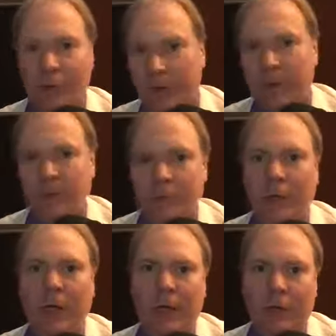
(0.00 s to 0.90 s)
in addition to
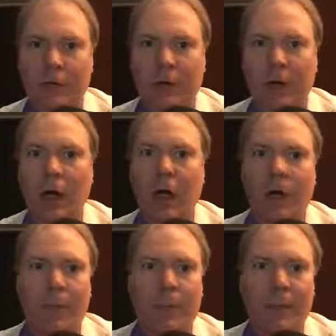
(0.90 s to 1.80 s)
NASCAR.
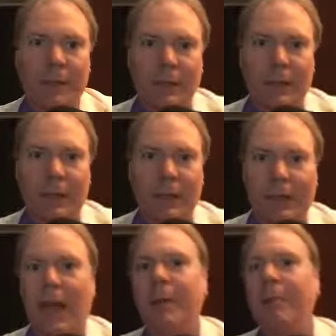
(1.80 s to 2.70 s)
But uh,
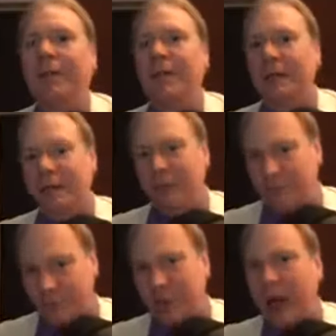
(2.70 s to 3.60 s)
yeah, I mean, the, the
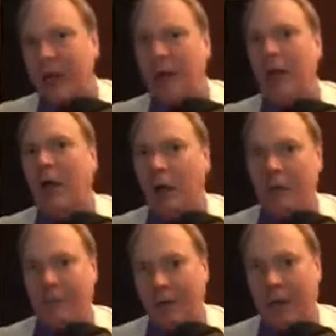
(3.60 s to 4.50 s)
stock car
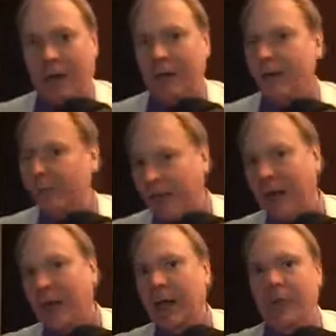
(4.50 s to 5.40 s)
fan, and you've got
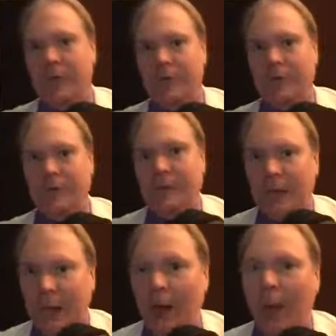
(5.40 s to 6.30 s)
a lot of those around
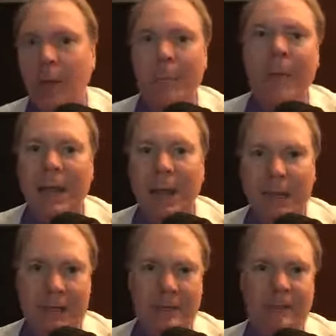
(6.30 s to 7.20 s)
here, may
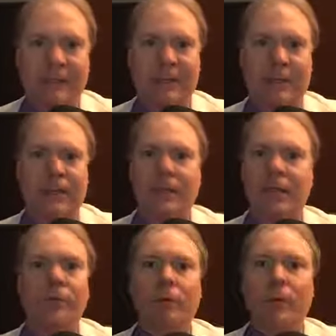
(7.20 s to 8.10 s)
not necessarily
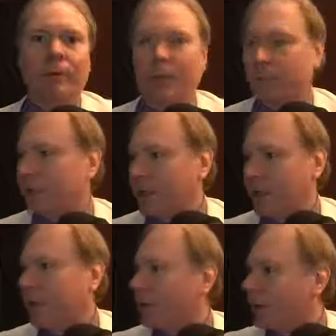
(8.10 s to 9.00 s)
agree because what do
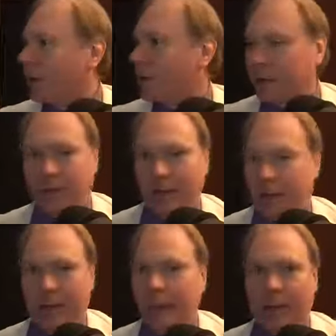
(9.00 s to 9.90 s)
you hear in,
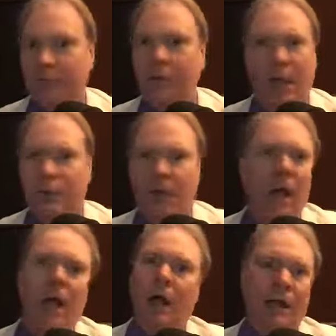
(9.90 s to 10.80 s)
in down south?
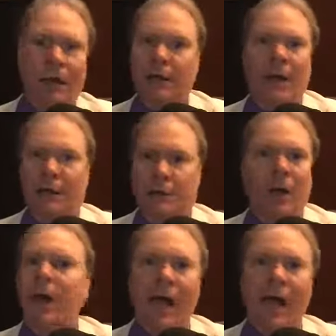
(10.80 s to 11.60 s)
Oh, yeah, NASCAR.